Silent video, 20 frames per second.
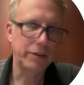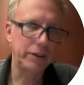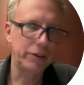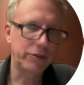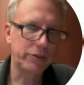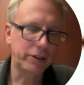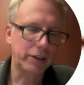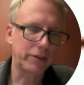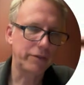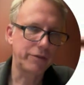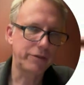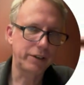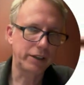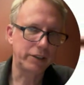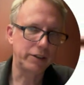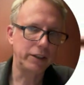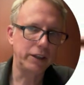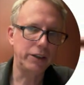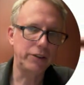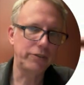set of
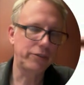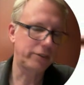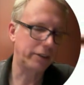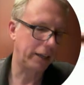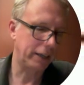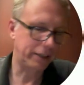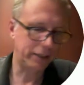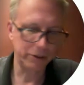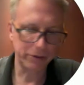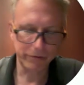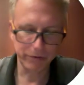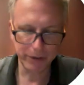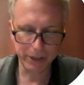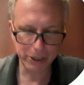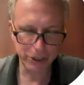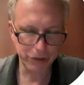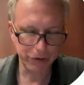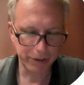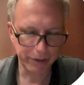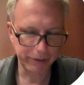techniques, likelihood
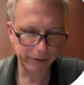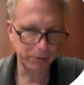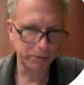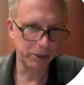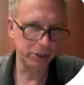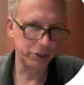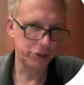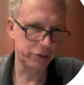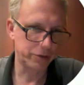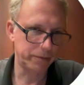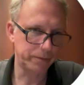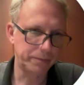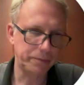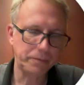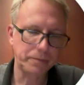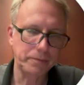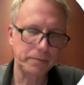ratio estimation,